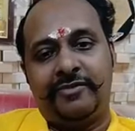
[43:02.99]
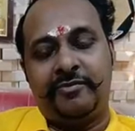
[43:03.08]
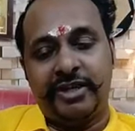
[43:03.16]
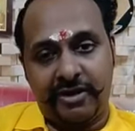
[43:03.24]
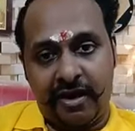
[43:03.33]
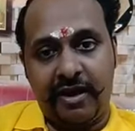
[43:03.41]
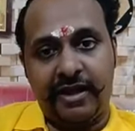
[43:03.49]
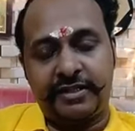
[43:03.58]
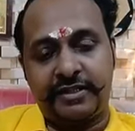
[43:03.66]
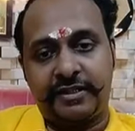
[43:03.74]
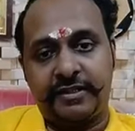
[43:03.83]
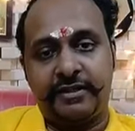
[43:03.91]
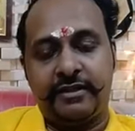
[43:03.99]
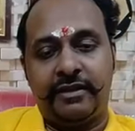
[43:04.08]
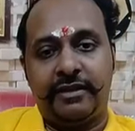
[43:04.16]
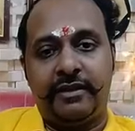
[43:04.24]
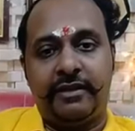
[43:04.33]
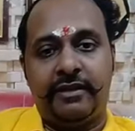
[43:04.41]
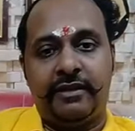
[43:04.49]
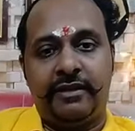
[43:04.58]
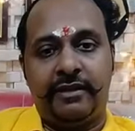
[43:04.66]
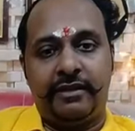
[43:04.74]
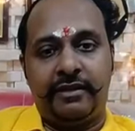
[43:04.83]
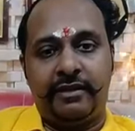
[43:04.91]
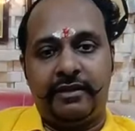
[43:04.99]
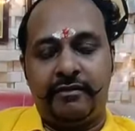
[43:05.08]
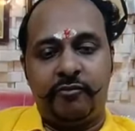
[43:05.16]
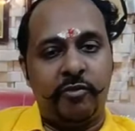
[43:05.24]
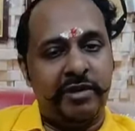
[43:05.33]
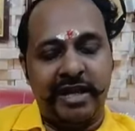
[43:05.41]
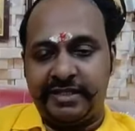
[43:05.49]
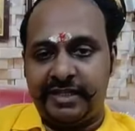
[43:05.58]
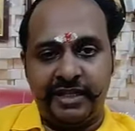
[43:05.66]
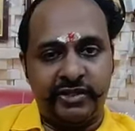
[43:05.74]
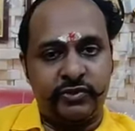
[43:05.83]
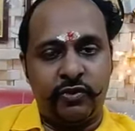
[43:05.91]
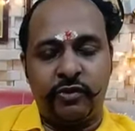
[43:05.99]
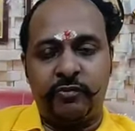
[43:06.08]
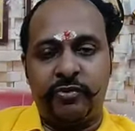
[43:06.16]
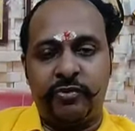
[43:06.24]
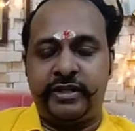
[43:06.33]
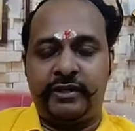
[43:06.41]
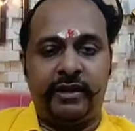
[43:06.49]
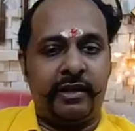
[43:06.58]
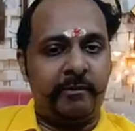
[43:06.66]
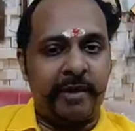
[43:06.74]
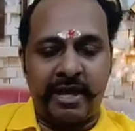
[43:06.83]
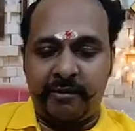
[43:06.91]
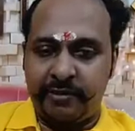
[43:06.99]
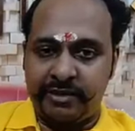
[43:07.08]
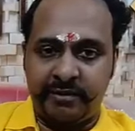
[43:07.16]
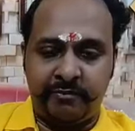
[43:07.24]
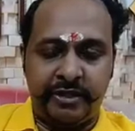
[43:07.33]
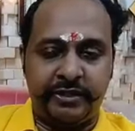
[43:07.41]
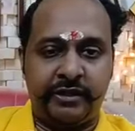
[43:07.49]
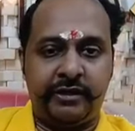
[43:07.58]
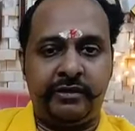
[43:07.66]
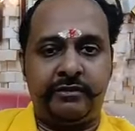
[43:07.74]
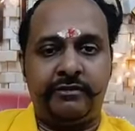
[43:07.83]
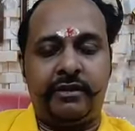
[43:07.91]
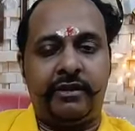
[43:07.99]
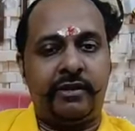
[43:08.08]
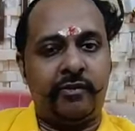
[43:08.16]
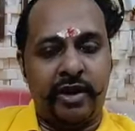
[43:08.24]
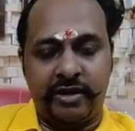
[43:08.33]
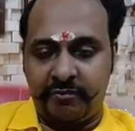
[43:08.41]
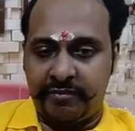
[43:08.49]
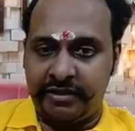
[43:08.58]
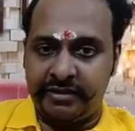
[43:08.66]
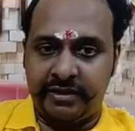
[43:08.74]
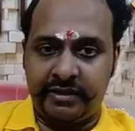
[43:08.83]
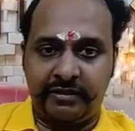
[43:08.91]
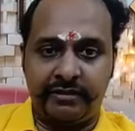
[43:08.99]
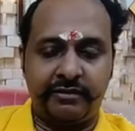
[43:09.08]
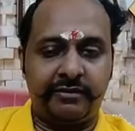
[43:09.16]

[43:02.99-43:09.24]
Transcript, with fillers: because mobilizing a stroke patient or a paraplegic patient or a quadriplegic